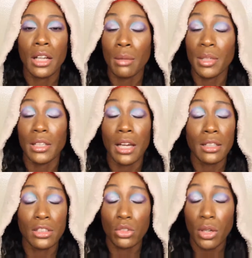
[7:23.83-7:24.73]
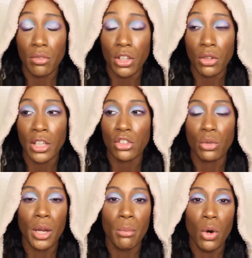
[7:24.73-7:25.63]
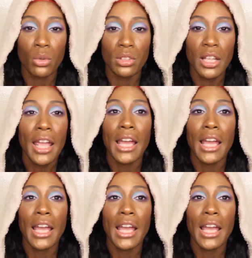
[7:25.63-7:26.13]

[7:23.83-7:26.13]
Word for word: I mean, not the Instagram video, the Instagram post.